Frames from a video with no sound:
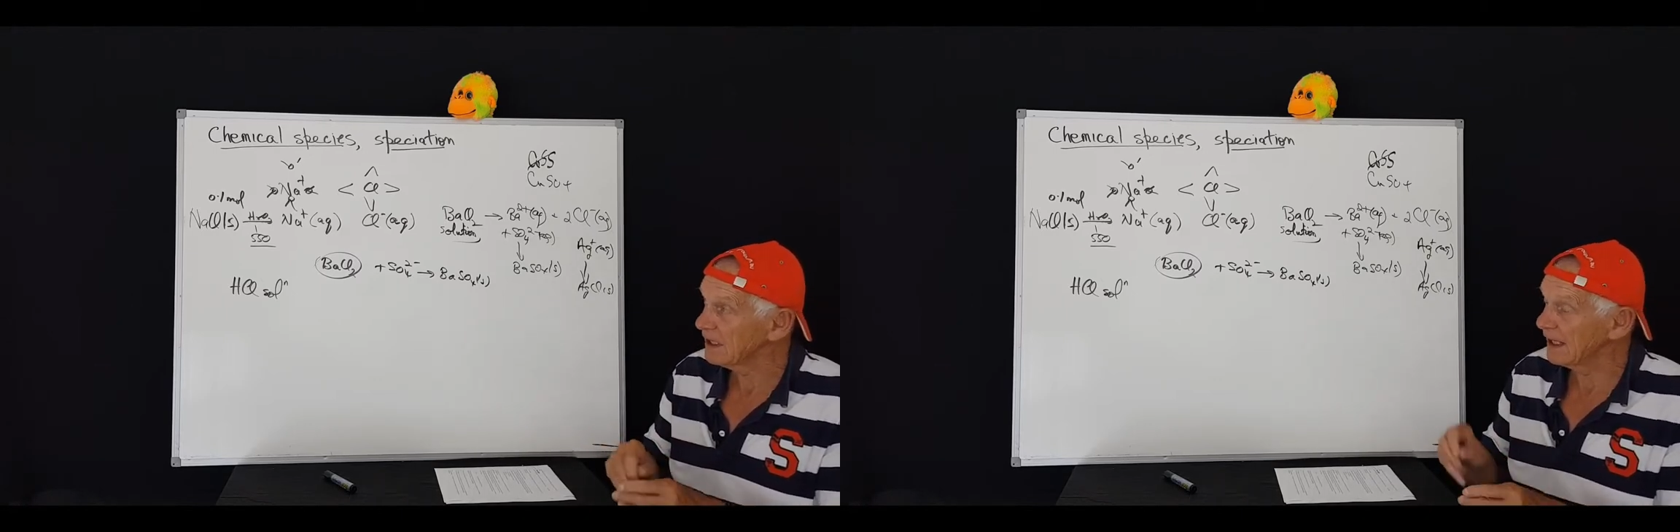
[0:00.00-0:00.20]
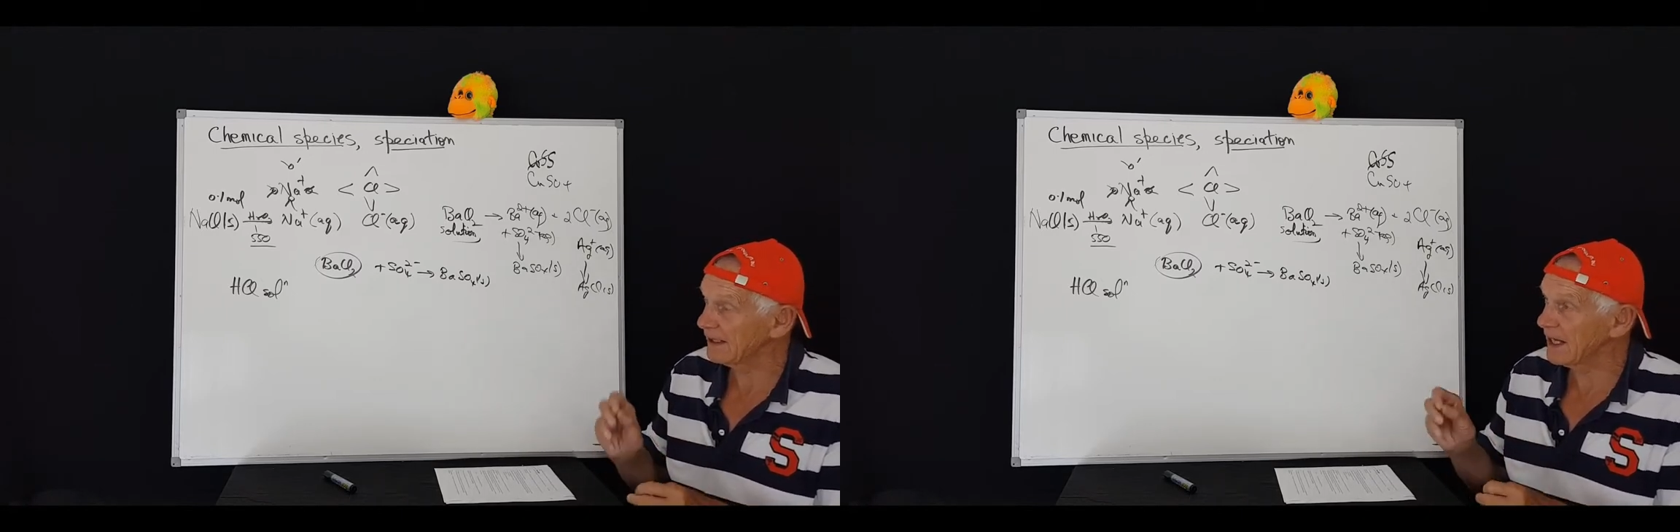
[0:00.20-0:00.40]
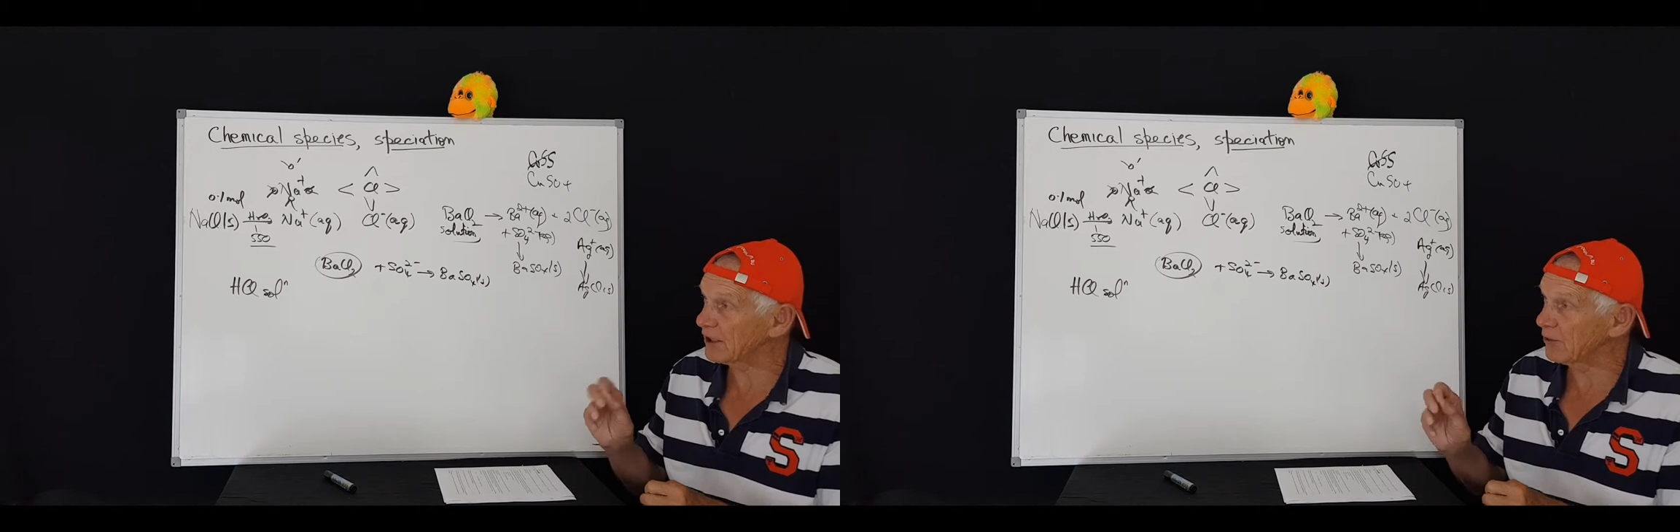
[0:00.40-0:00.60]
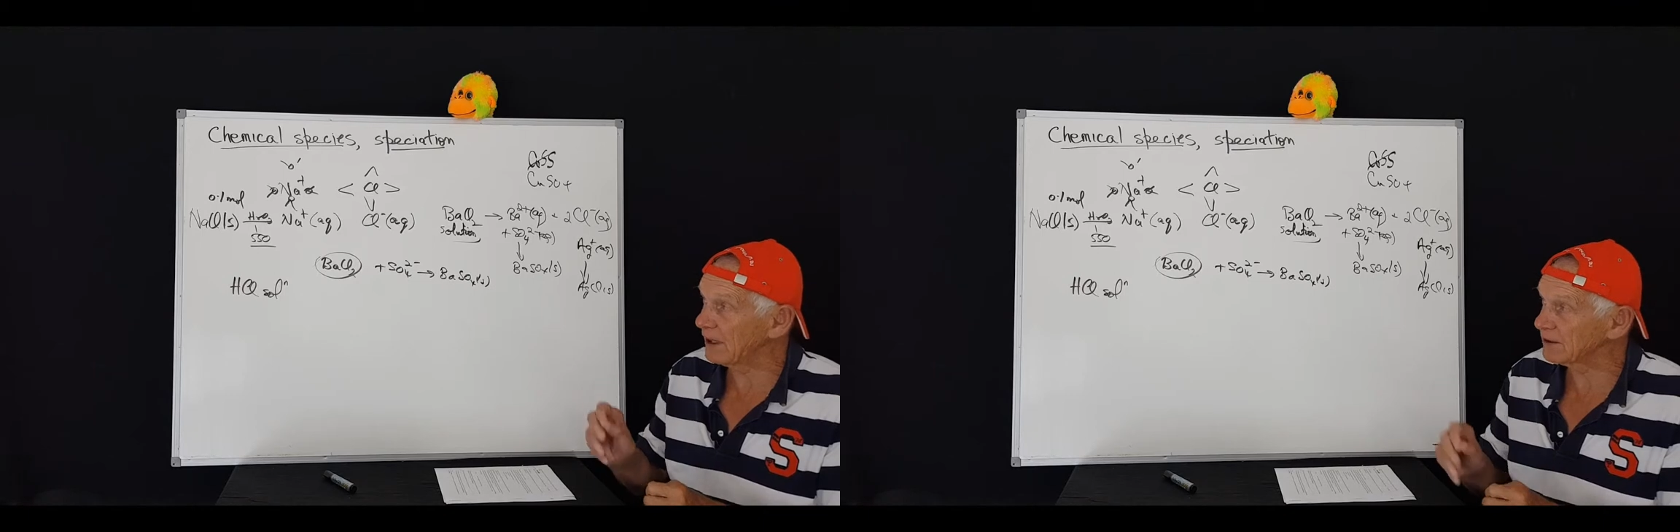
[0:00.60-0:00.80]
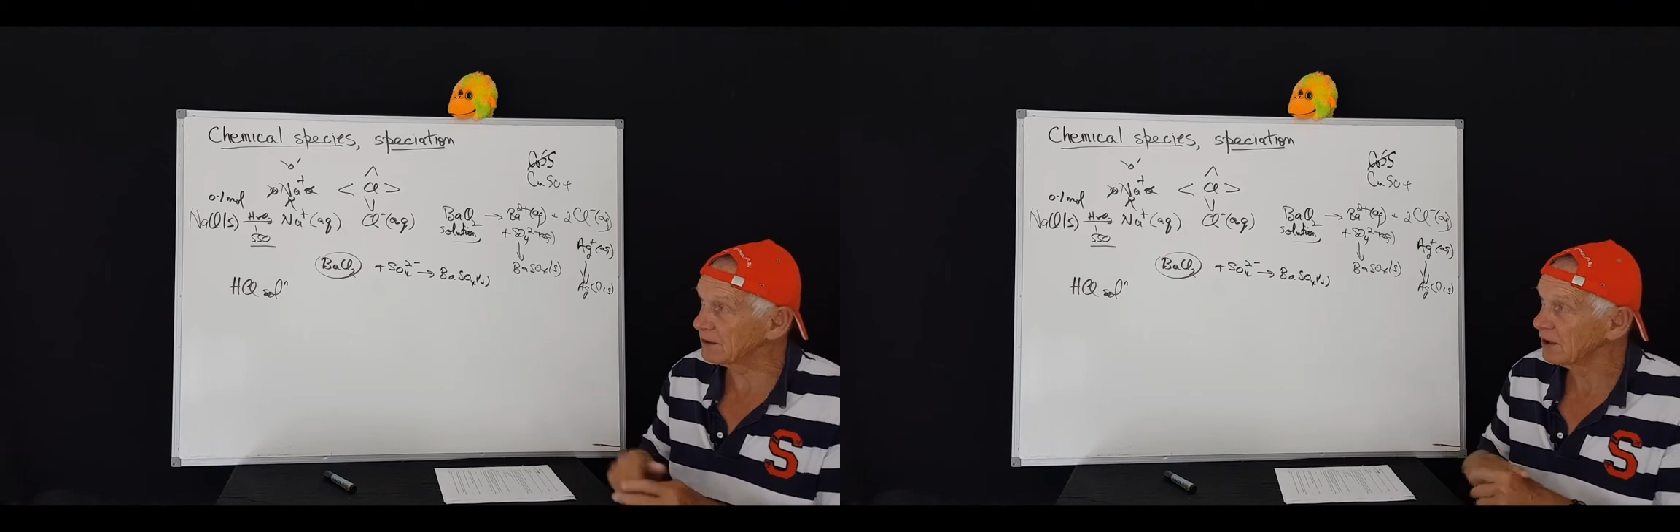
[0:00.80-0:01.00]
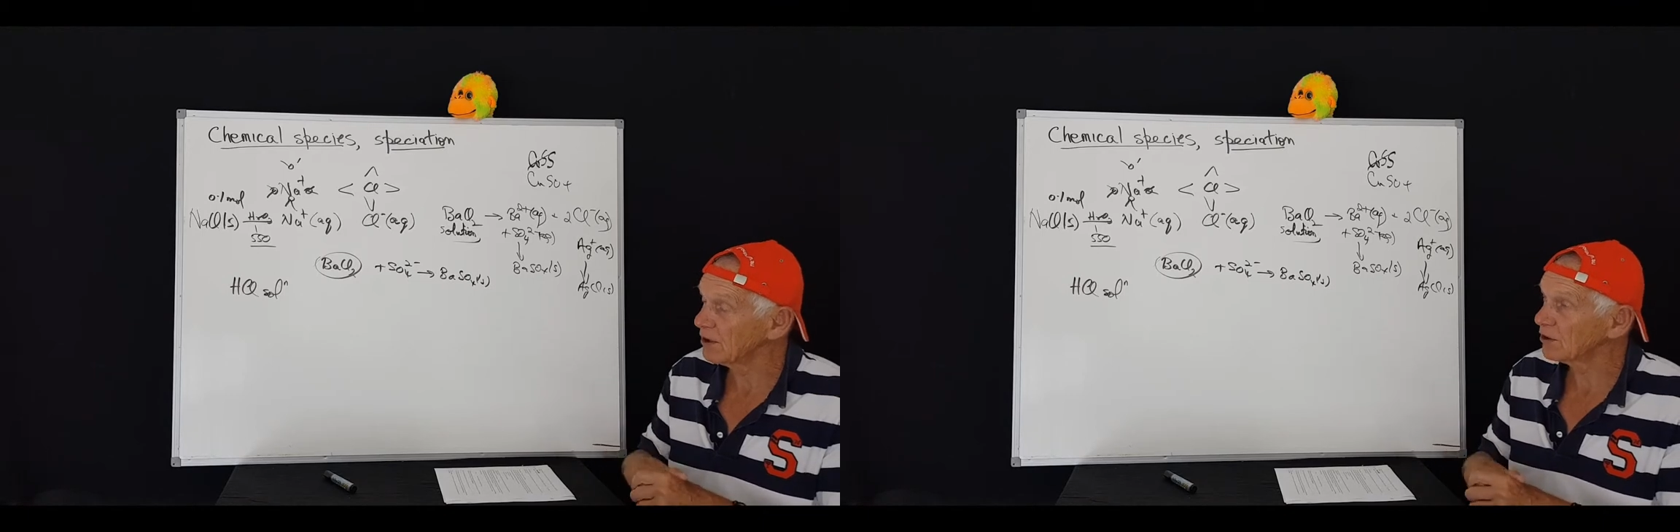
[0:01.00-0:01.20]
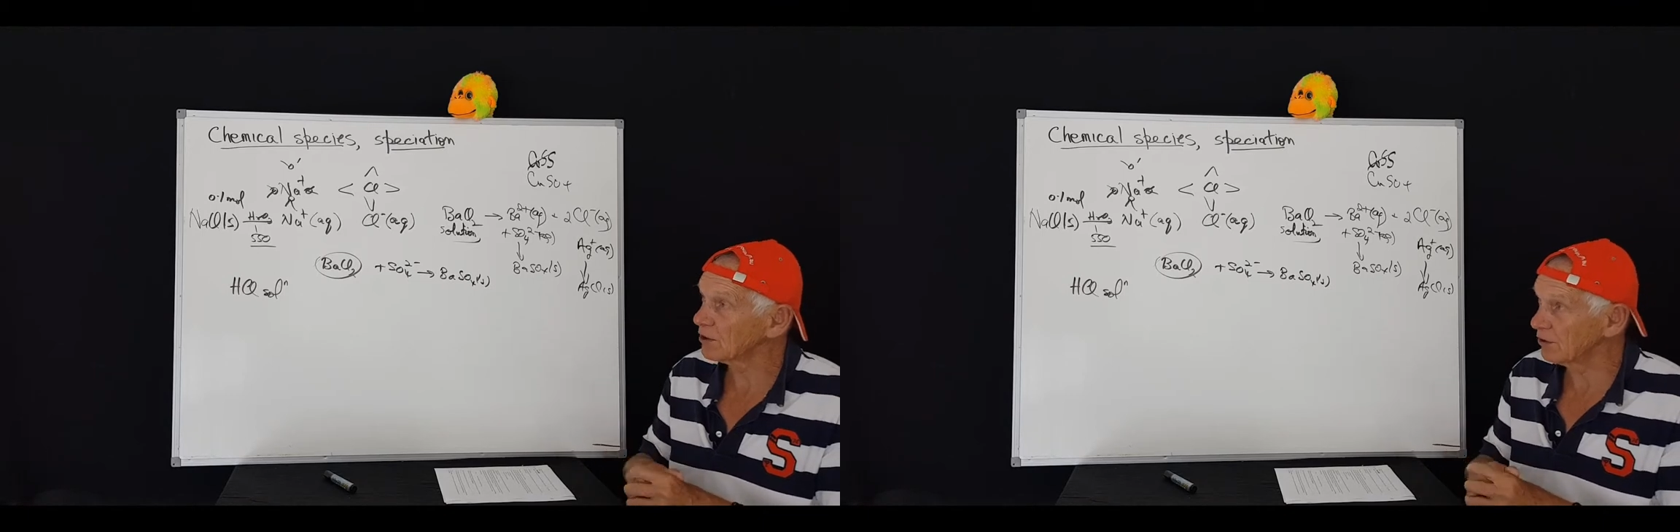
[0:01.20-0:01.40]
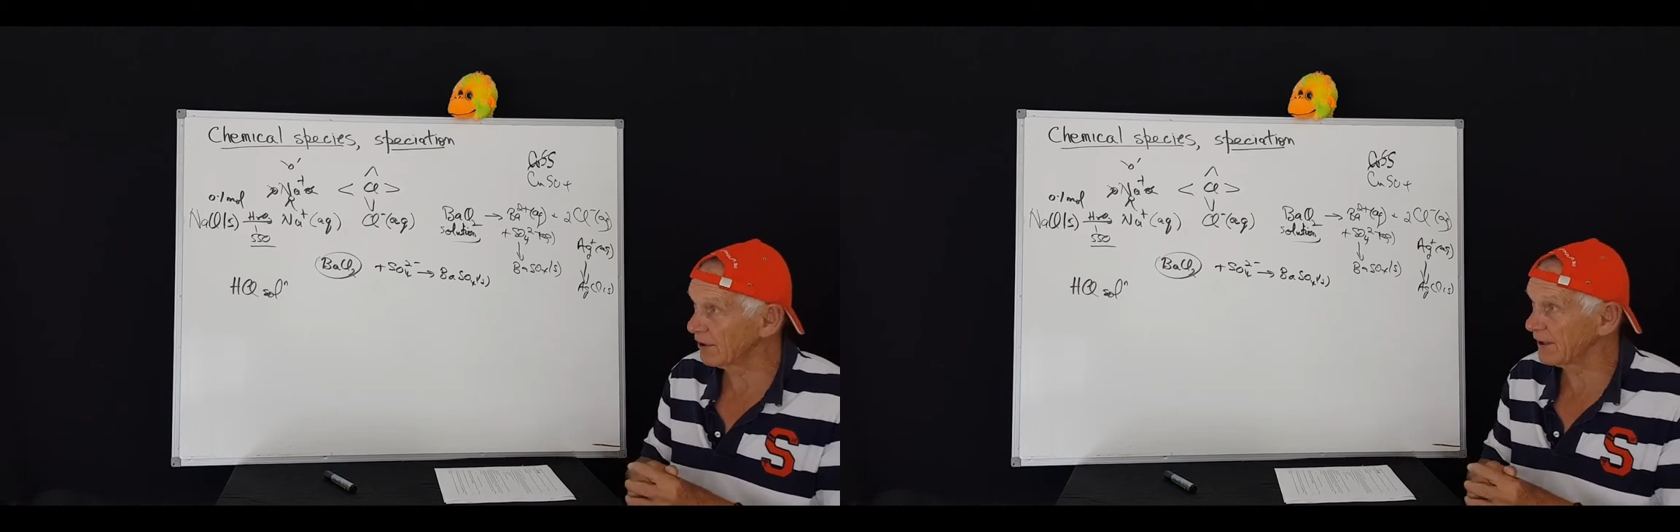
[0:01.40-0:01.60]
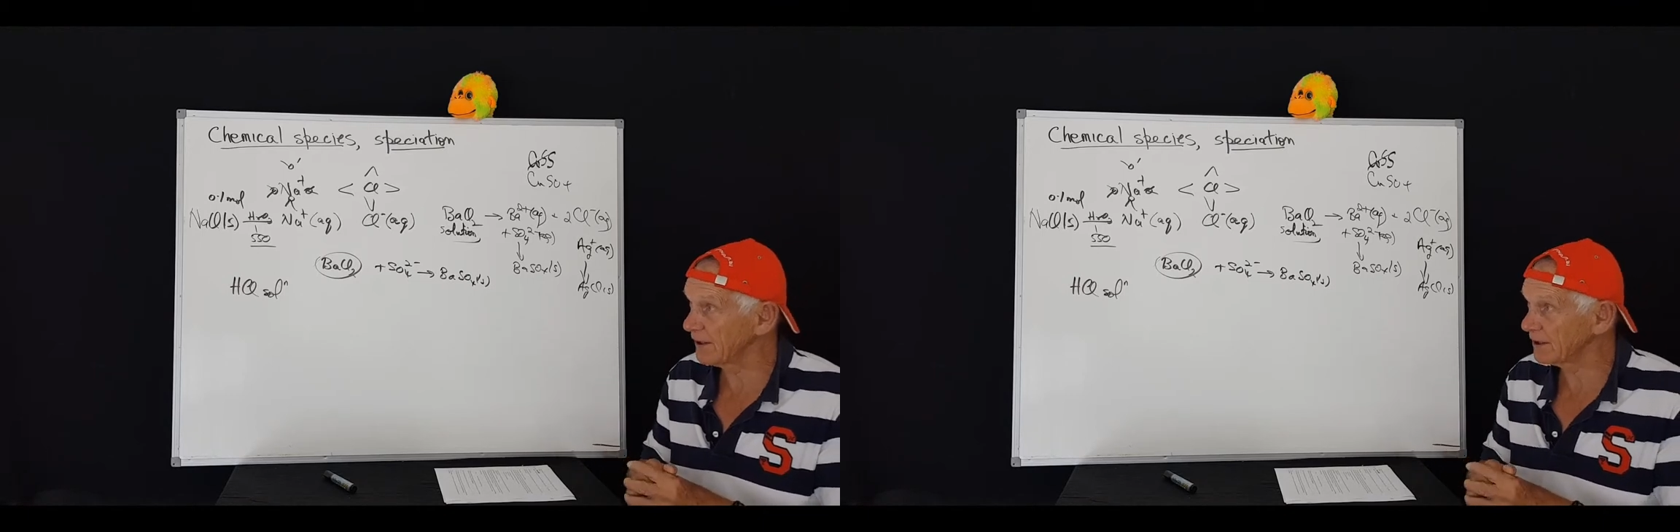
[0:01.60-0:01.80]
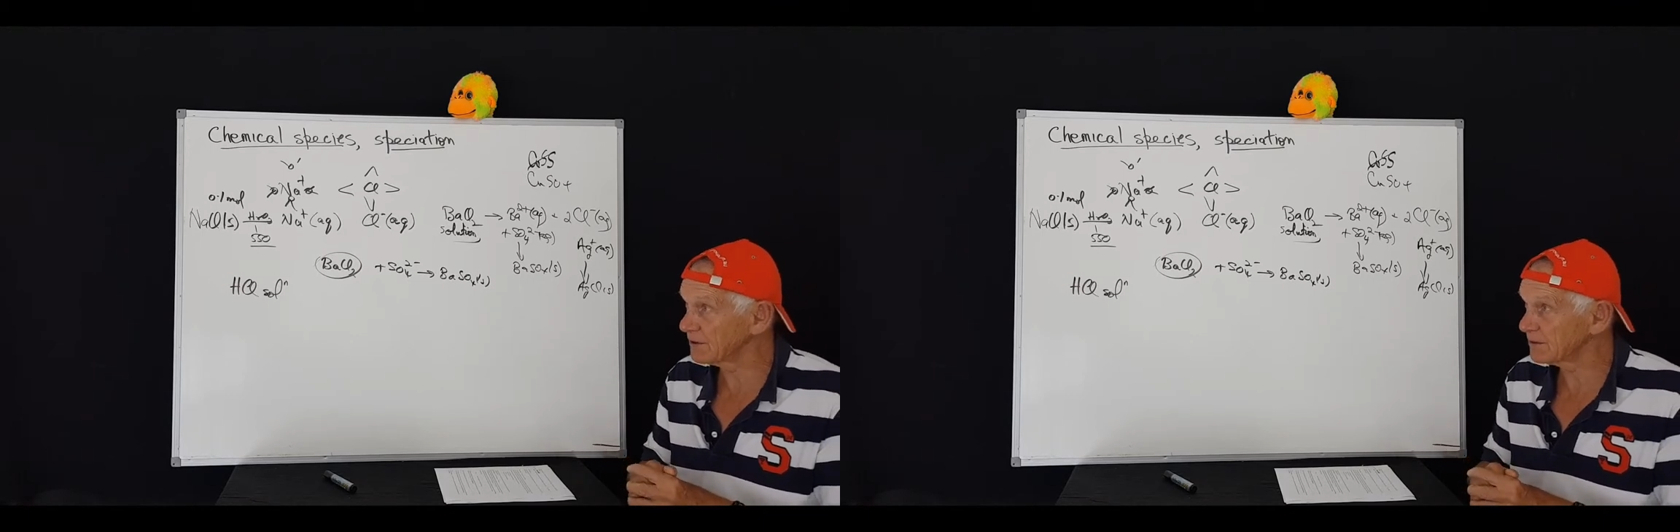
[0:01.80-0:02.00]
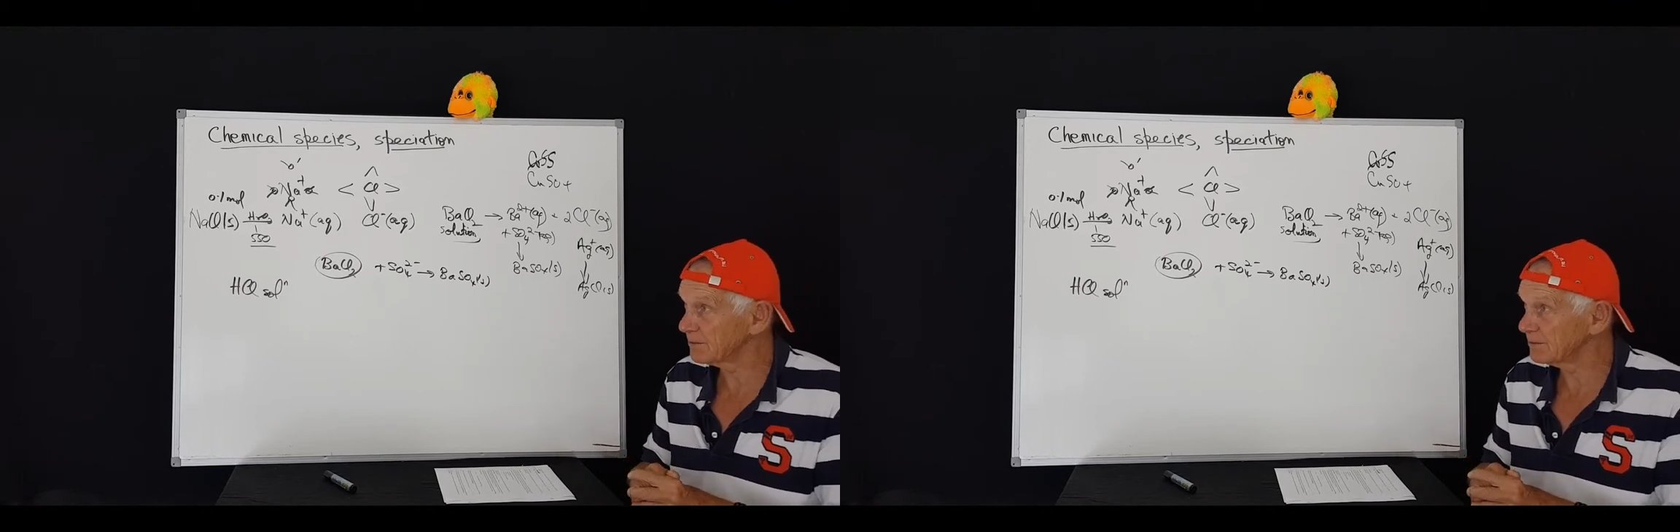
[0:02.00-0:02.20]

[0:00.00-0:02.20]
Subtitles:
and aquated chloride ions.